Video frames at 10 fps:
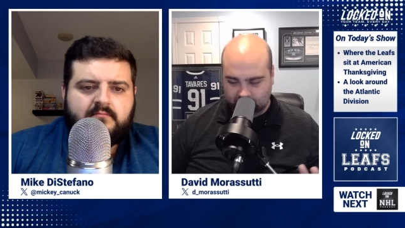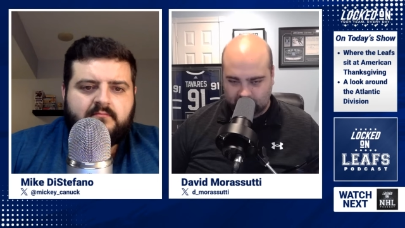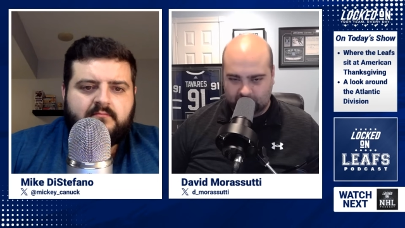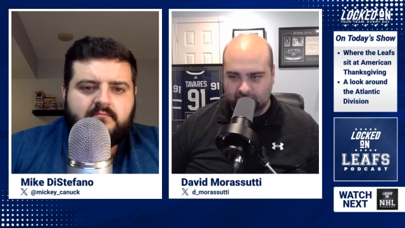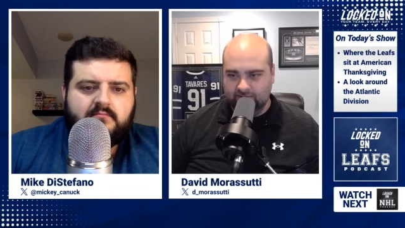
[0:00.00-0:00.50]

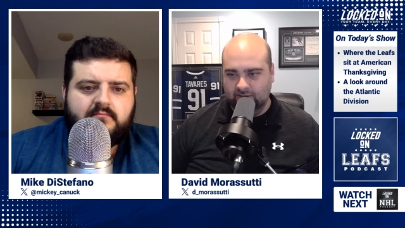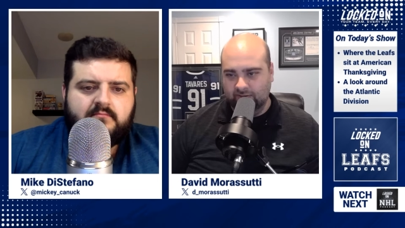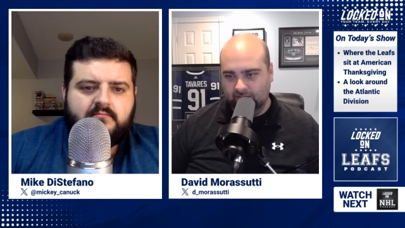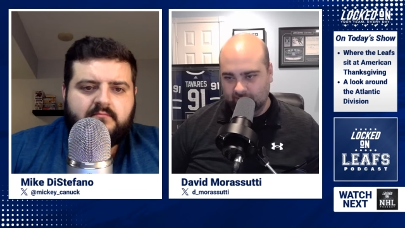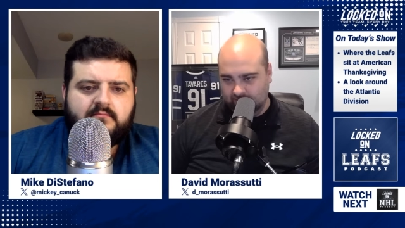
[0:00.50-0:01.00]
Speaker 1: ready to say
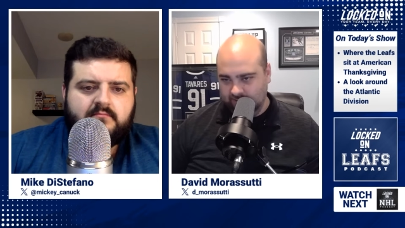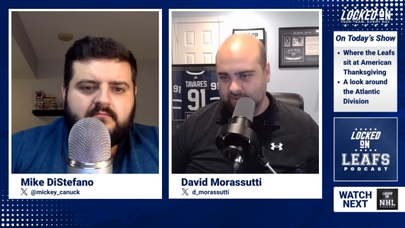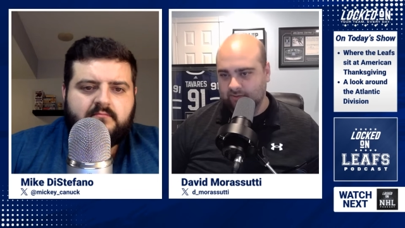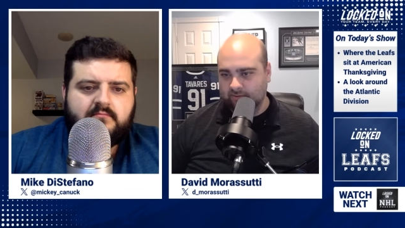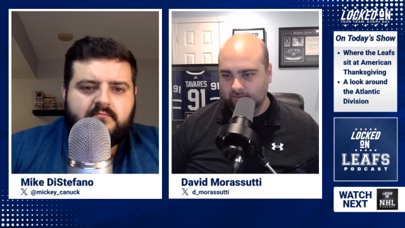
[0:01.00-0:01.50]
that
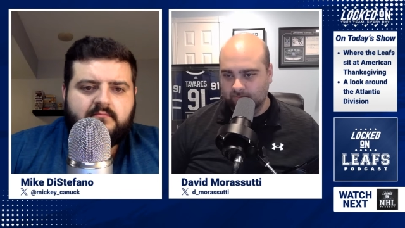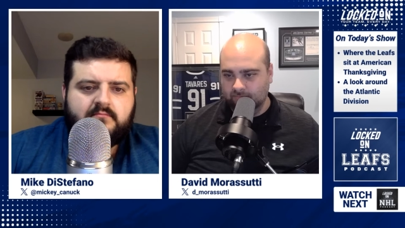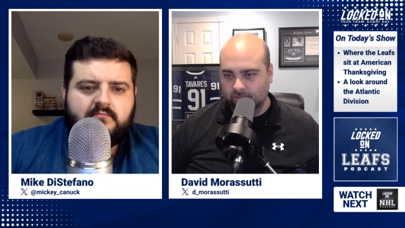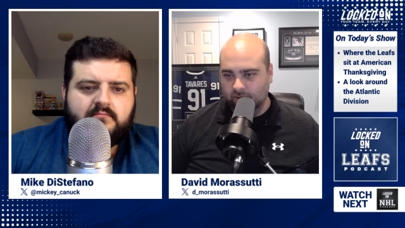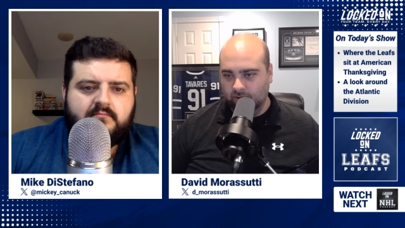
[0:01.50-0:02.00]
it's
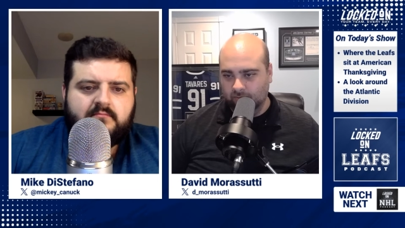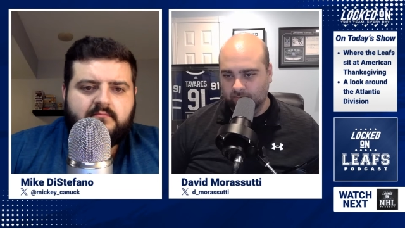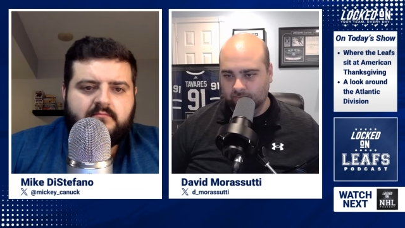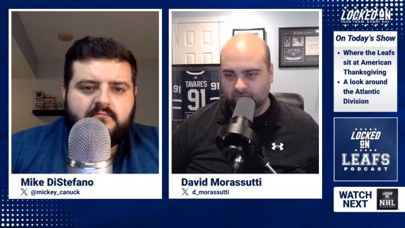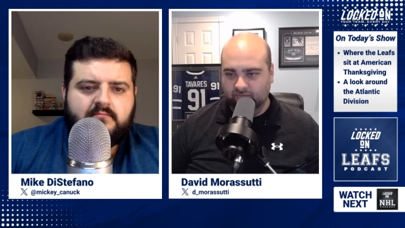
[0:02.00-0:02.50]
you know
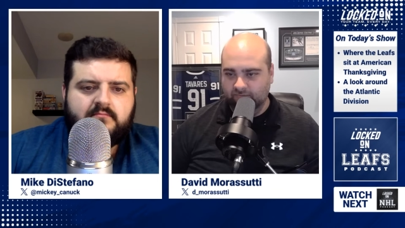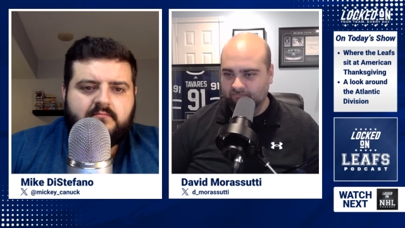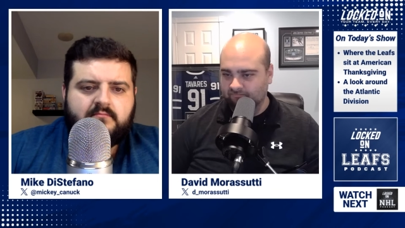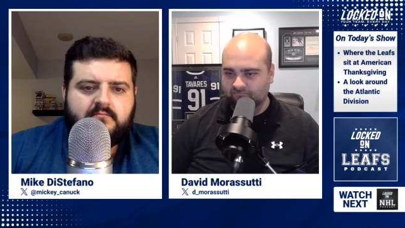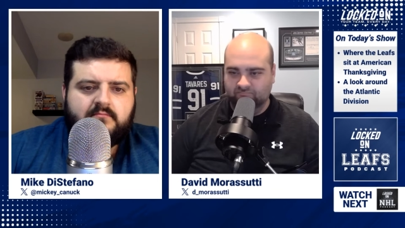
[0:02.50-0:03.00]

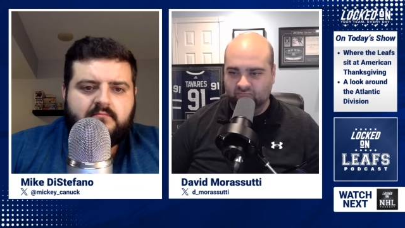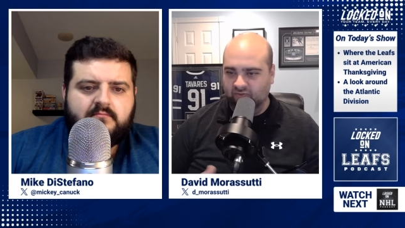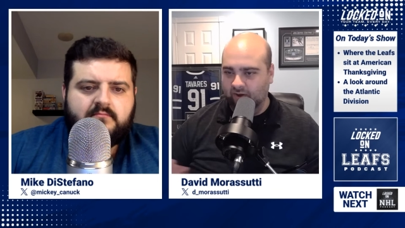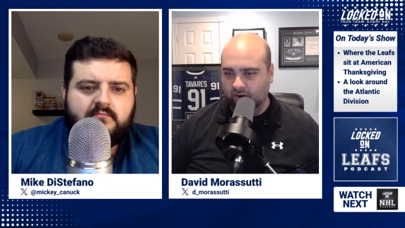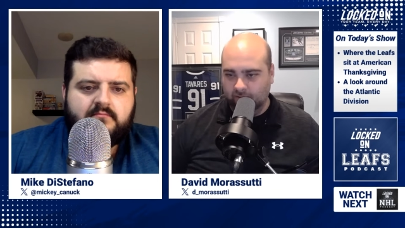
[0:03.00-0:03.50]

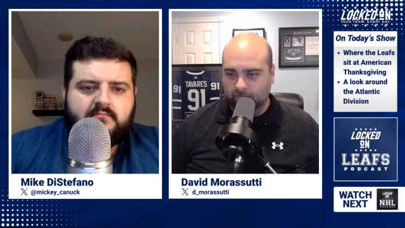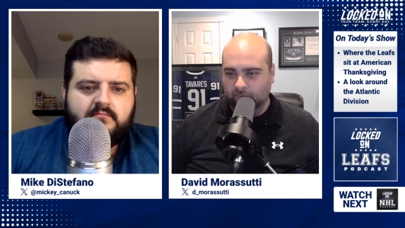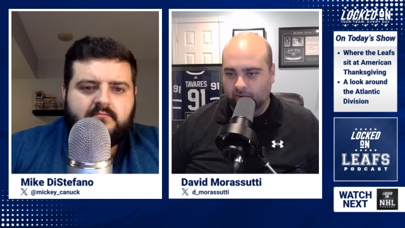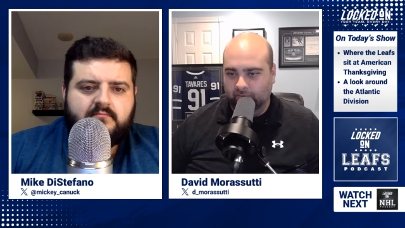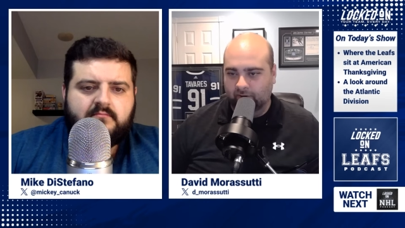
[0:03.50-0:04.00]
fait
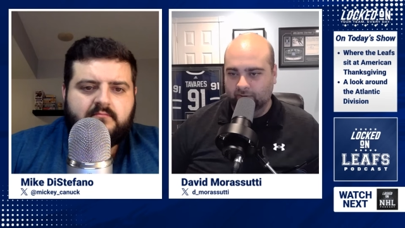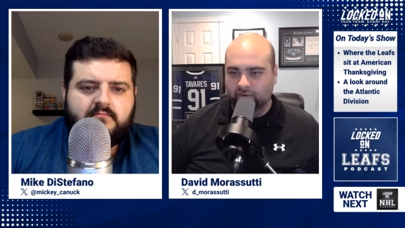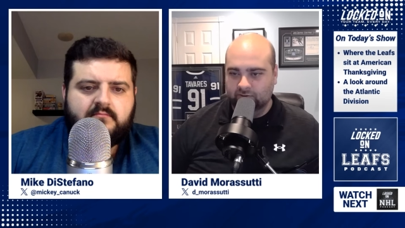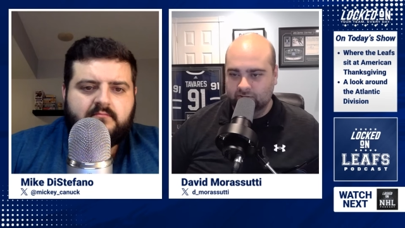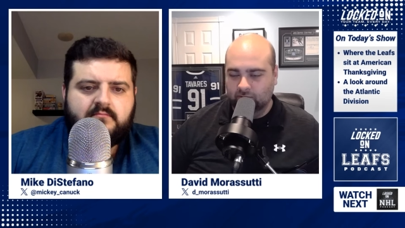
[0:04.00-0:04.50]
complete, right?
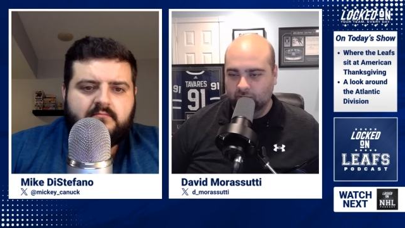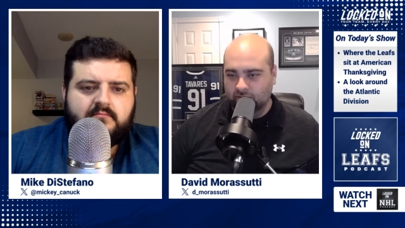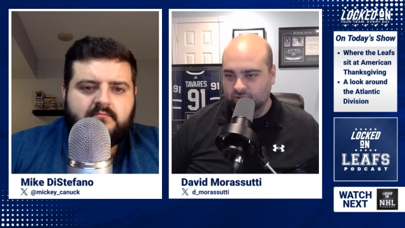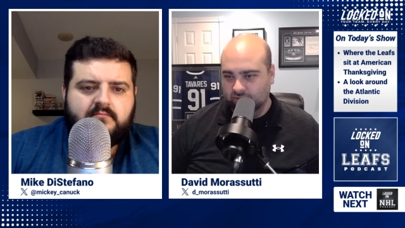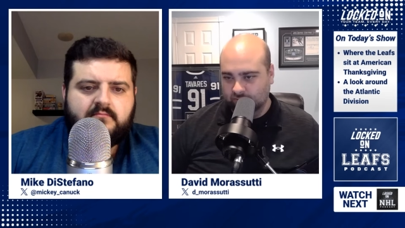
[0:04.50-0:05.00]
There's no
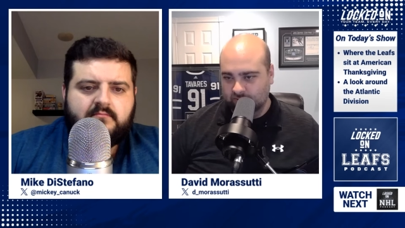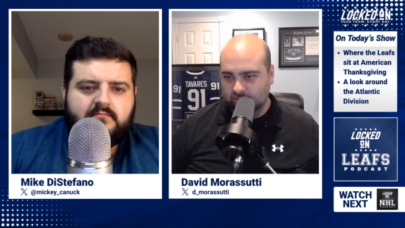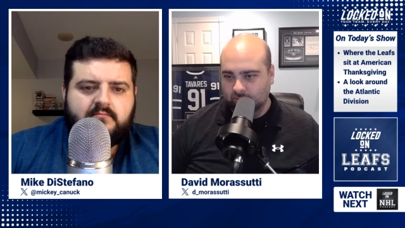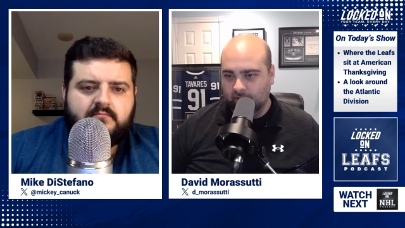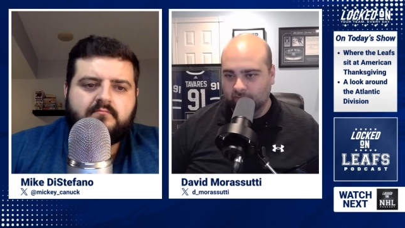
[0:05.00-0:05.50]
issues
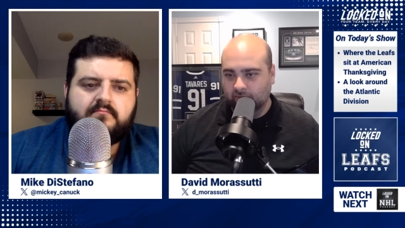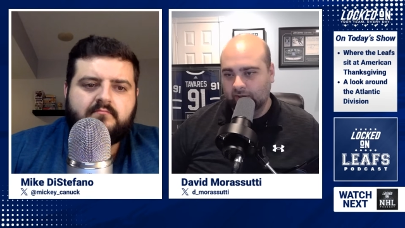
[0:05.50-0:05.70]
whatsoever.